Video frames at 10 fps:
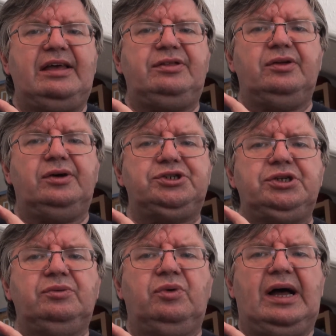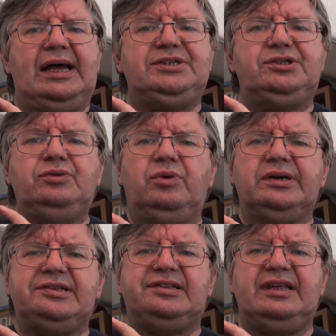I thought, you know what, I do
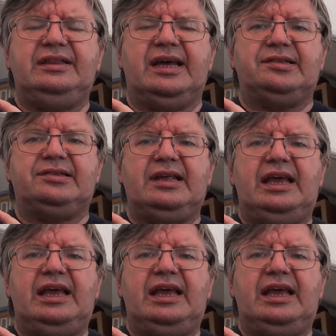want to see this,